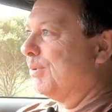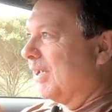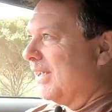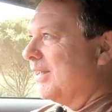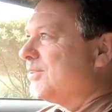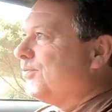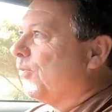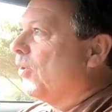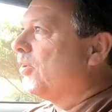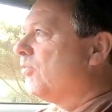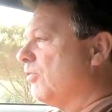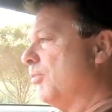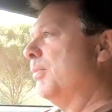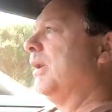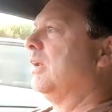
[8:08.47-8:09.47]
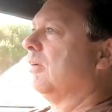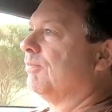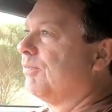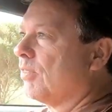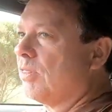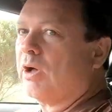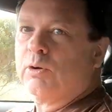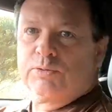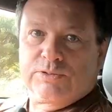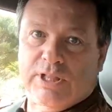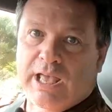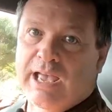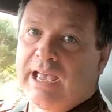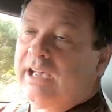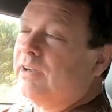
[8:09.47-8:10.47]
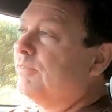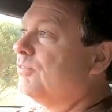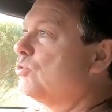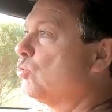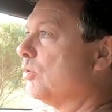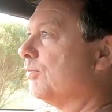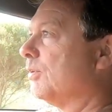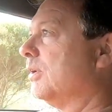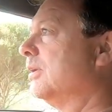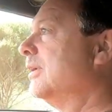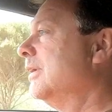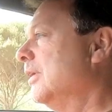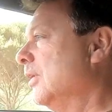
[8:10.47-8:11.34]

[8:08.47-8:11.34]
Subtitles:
but it's very familiar for those that have driven